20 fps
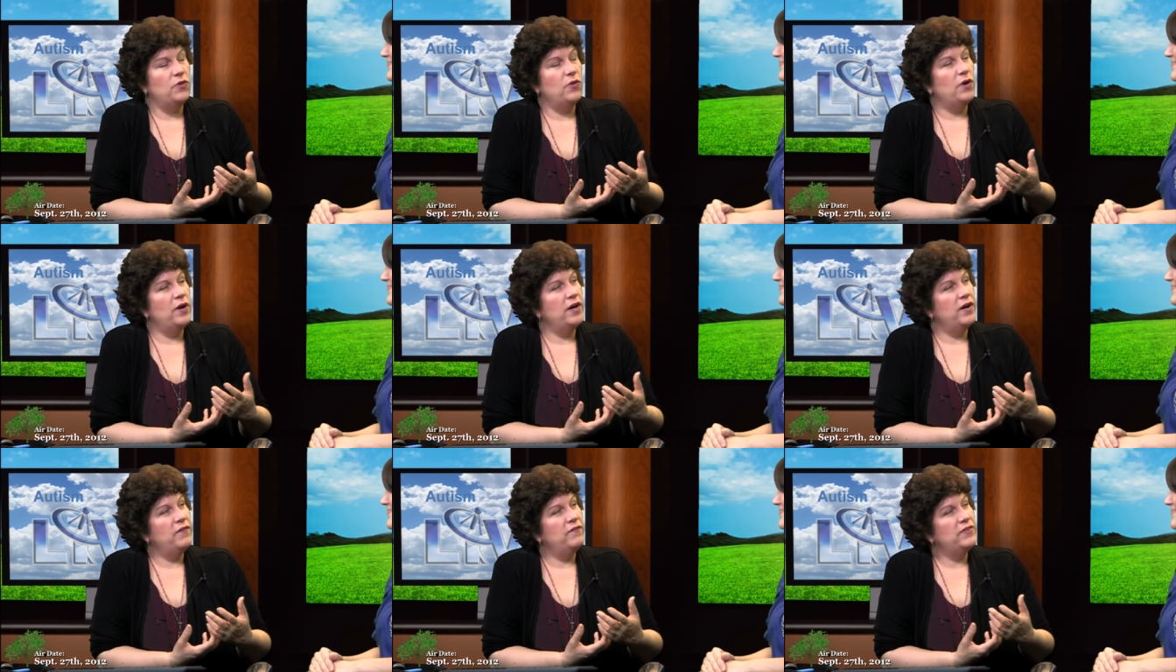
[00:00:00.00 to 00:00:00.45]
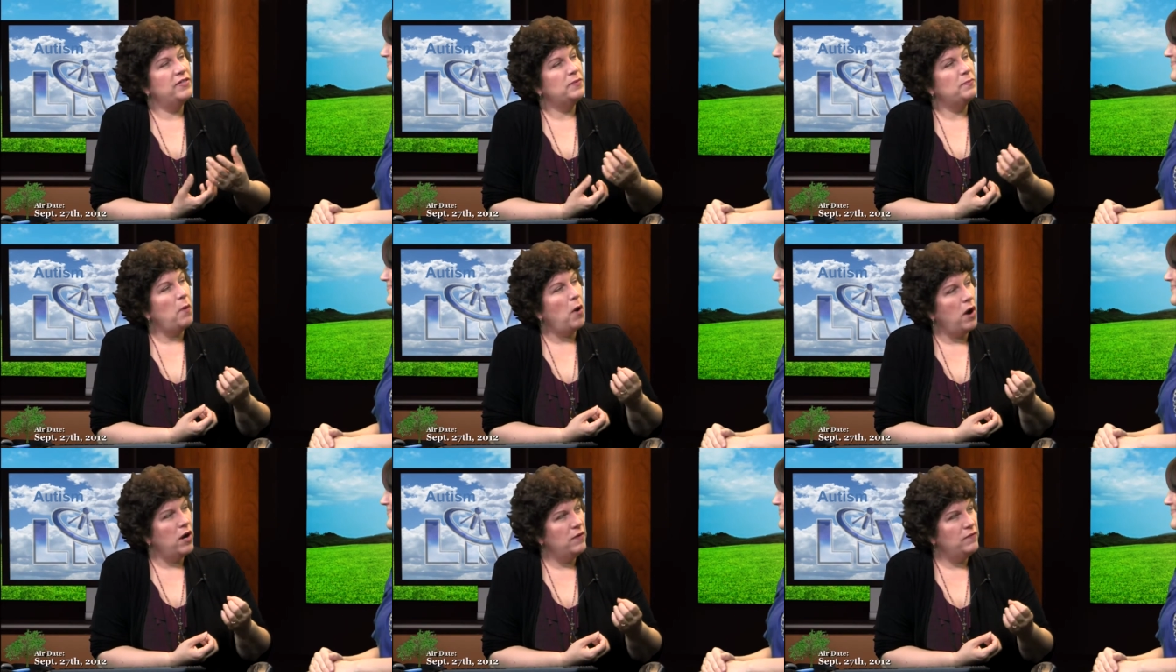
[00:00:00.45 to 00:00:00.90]
or if it's
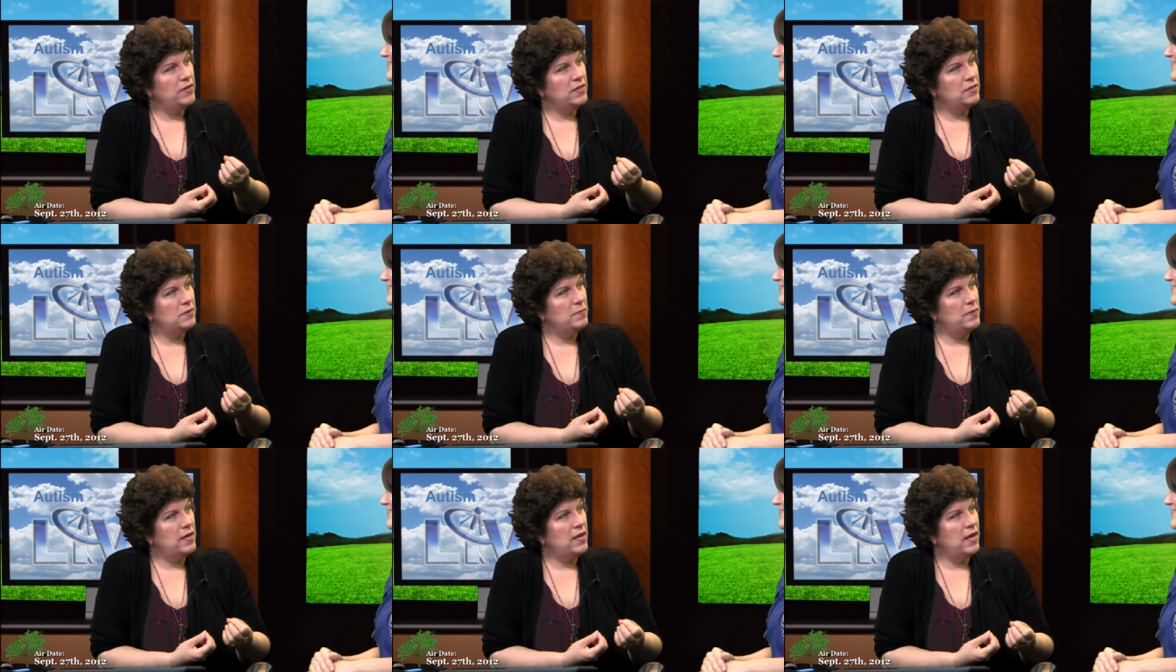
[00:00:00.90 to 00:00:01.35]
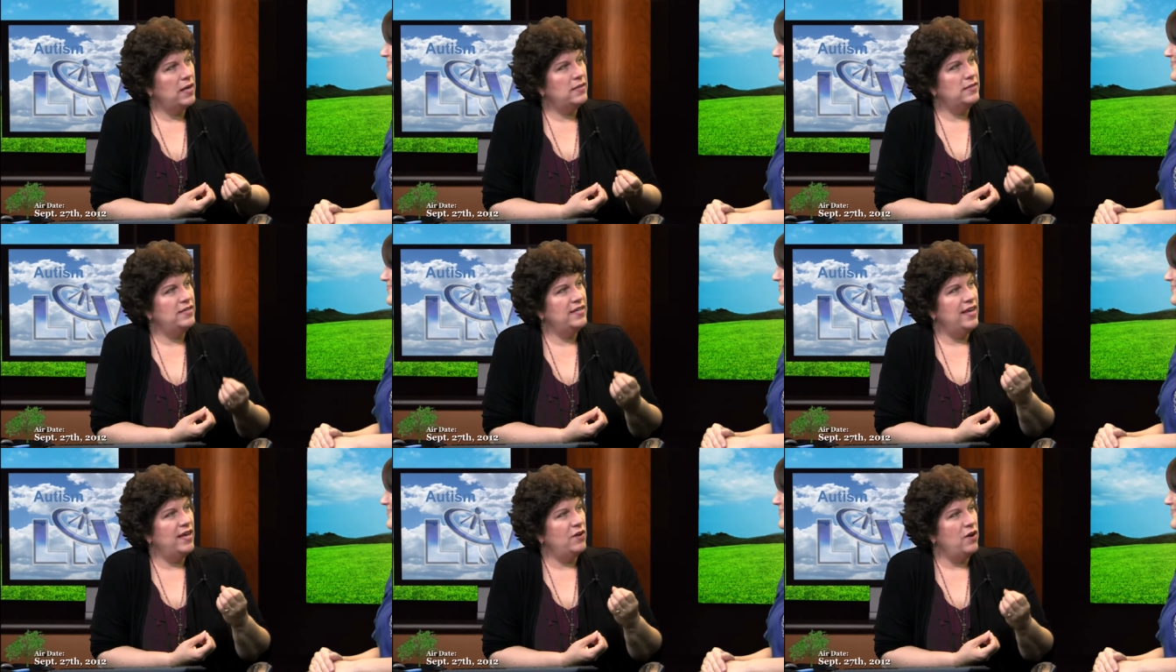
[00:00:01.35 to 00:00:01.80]
part of it is
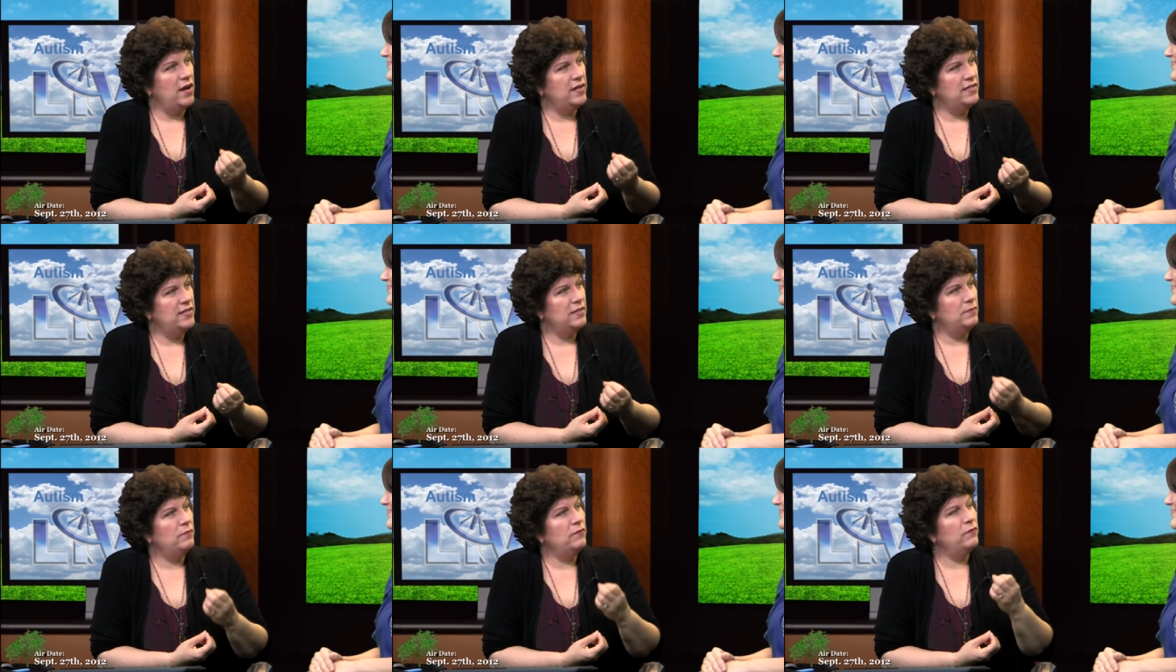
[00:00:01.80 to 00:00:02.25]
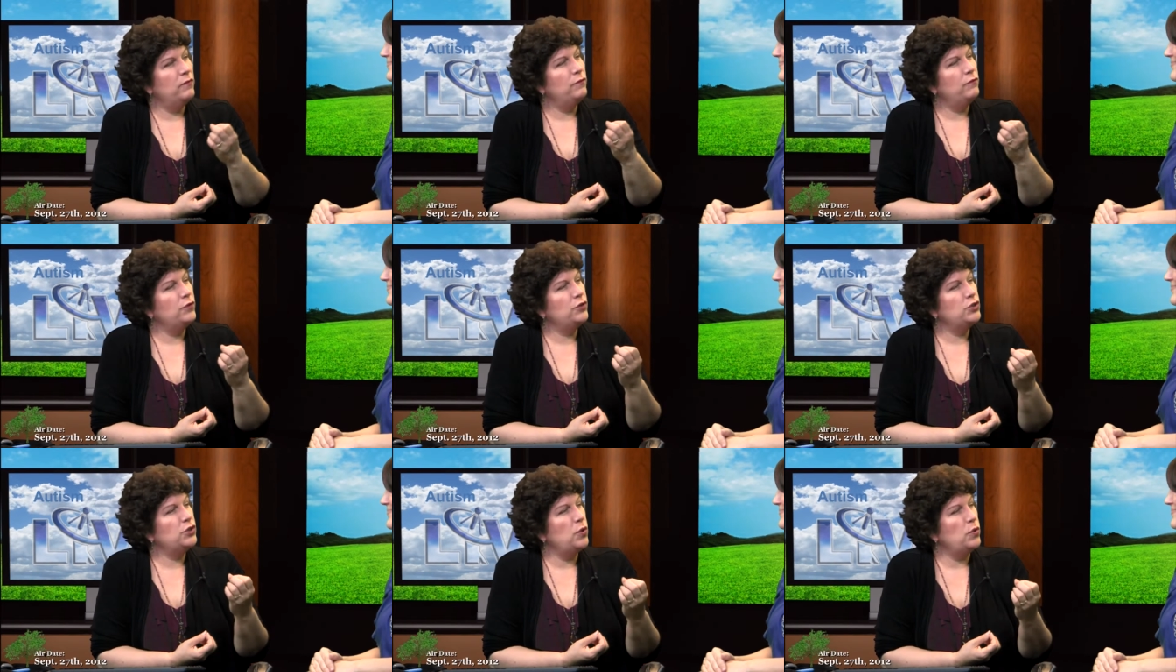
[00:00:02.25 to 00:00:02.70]
because he had autism and
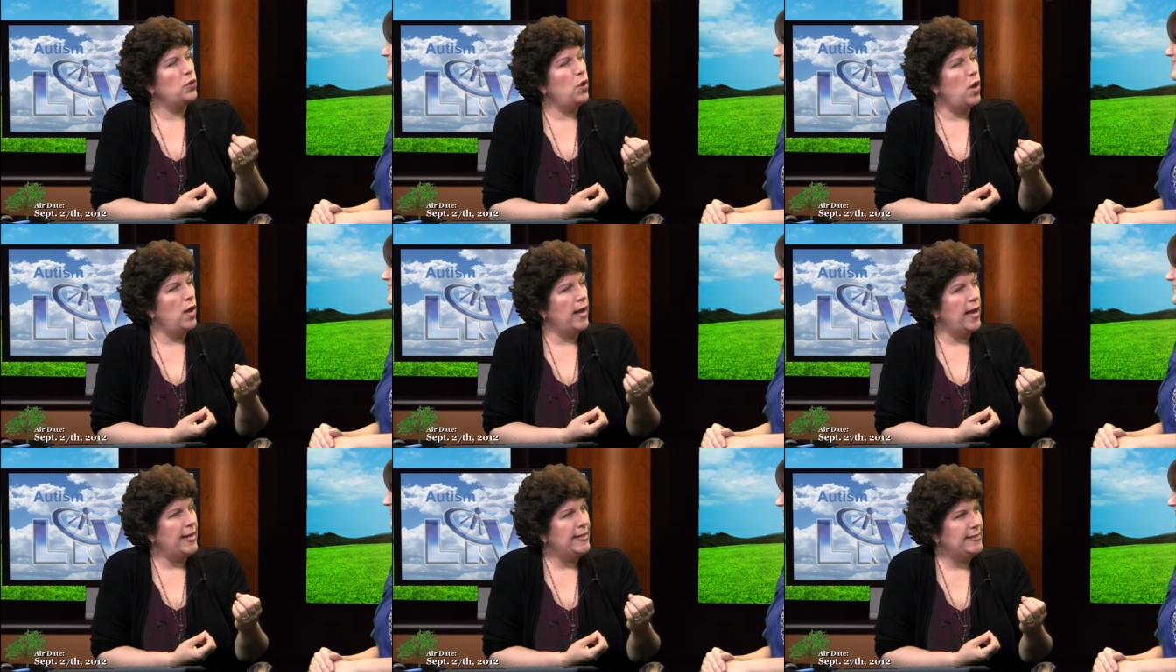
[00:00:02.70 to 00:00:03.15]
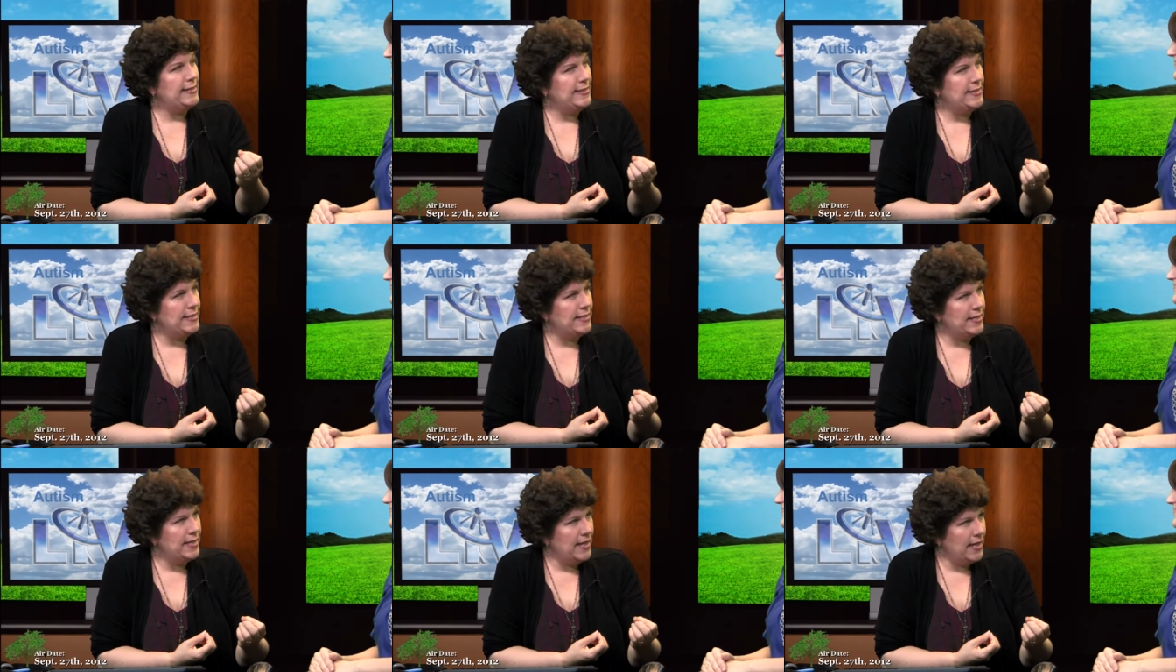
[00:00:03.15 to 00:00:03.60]
for so long I
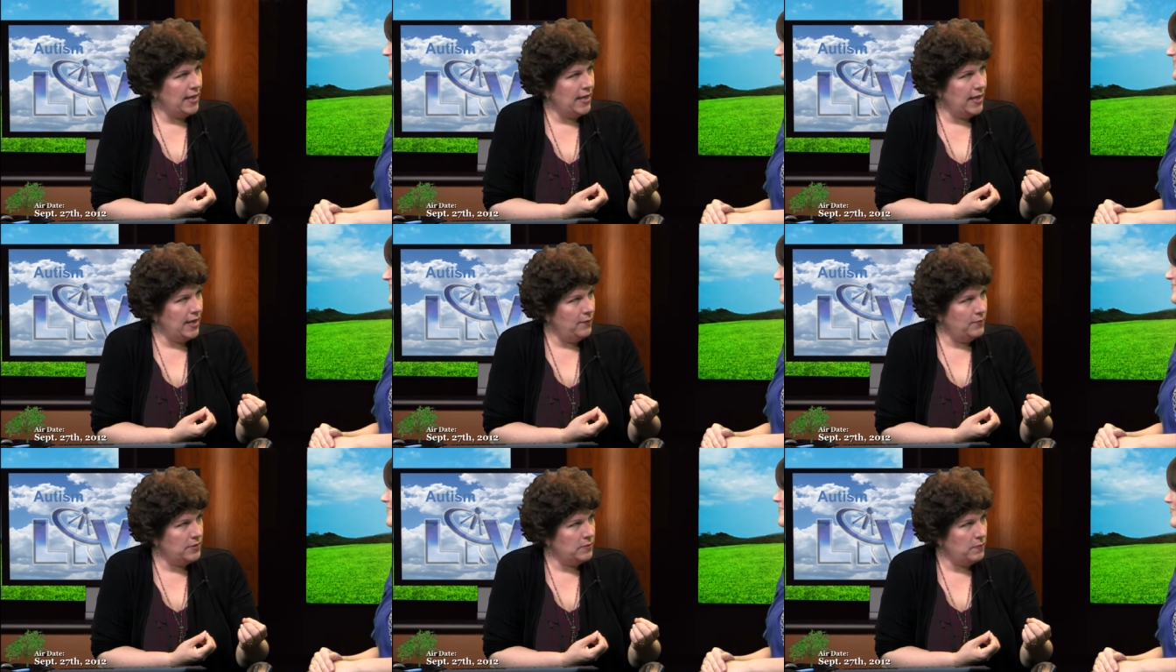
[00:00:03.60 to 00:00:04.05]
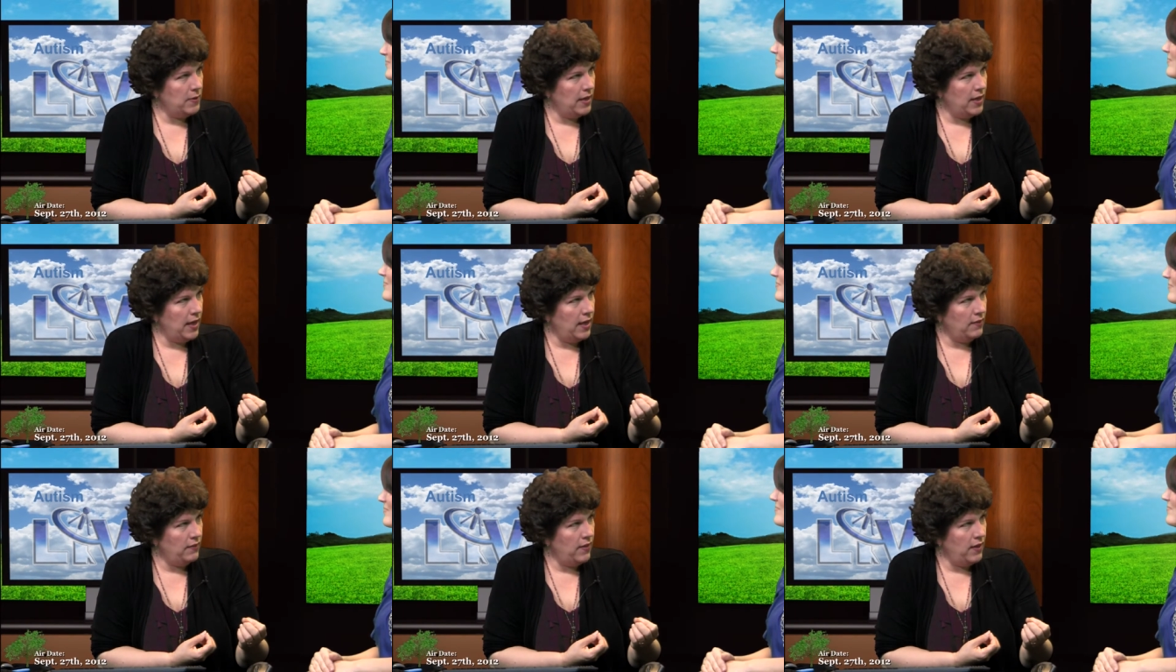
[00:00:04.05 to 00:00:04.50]
didn't think he was
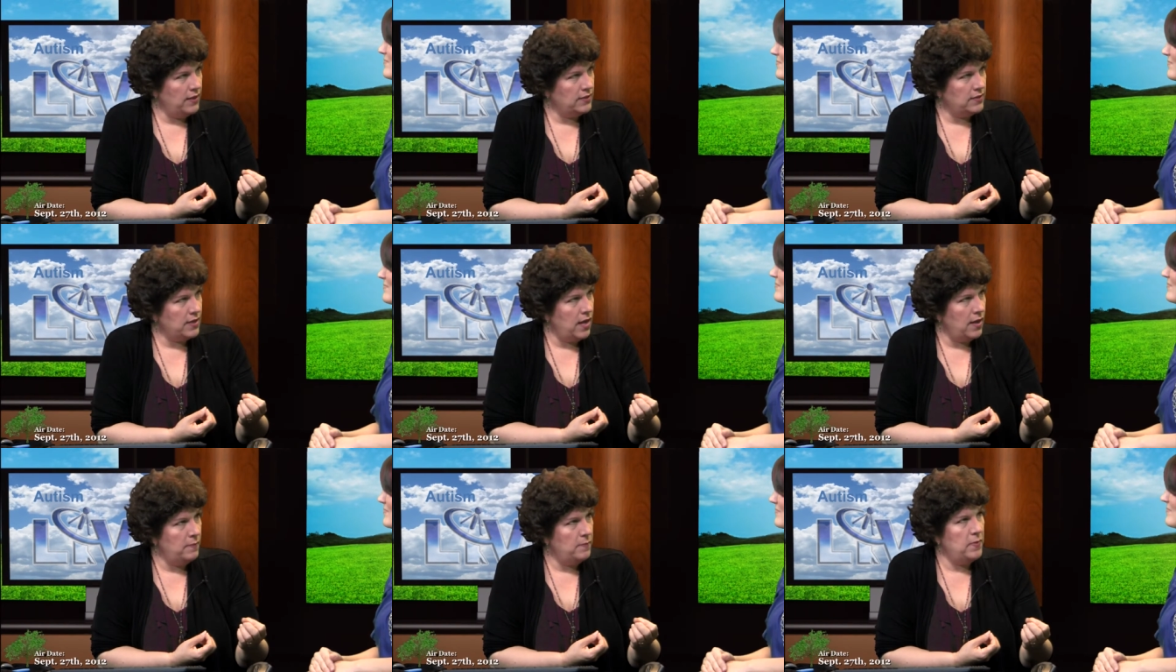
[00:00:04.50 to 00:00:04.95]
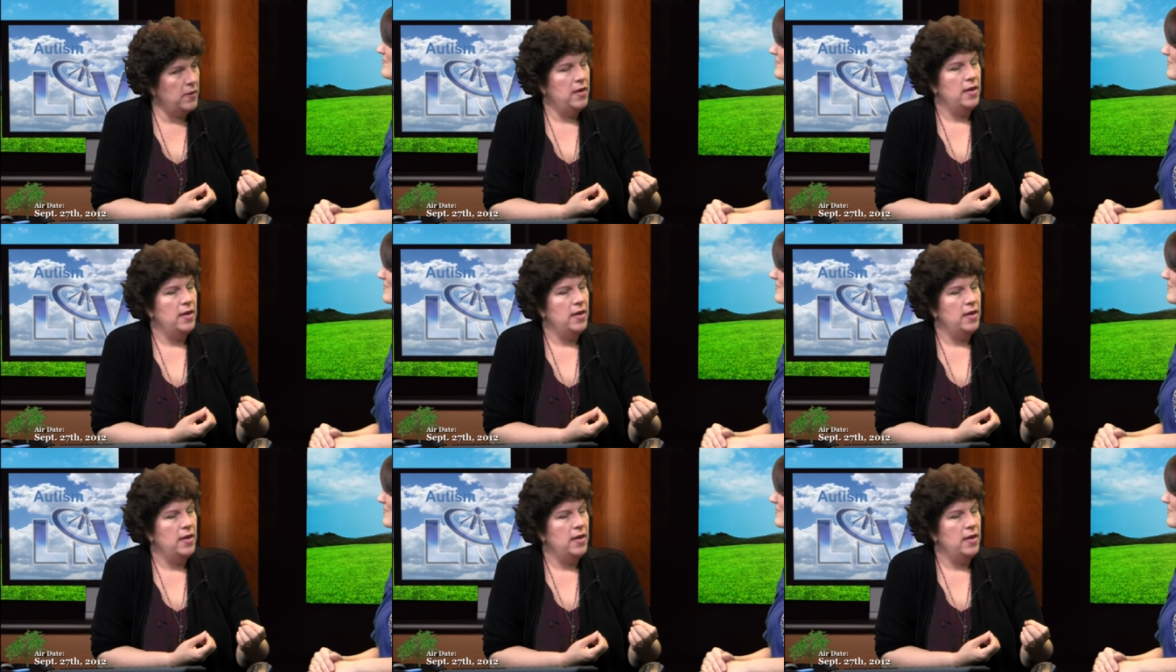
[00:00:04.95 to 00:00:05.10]
picking mm-hmm. things up.